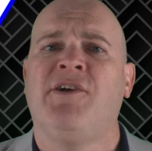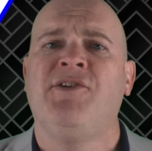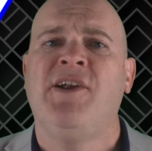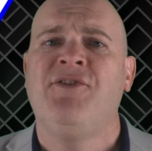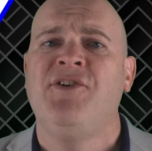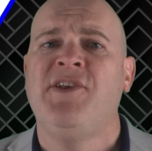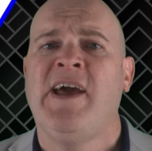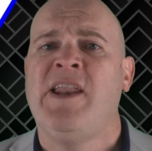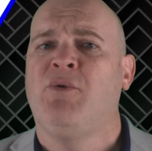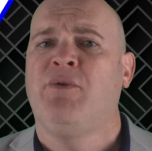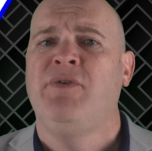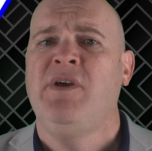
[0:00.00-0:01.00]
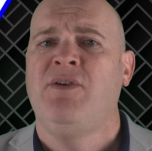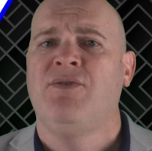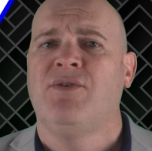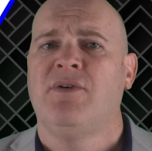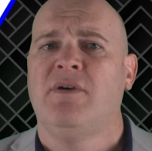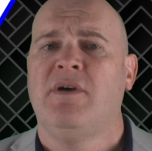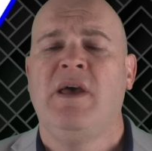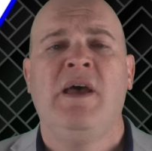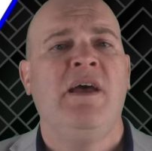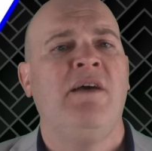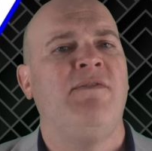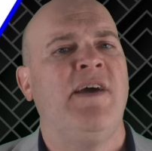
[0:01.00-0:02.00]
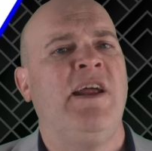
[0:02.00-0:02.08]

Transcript: our attention to annual fees. If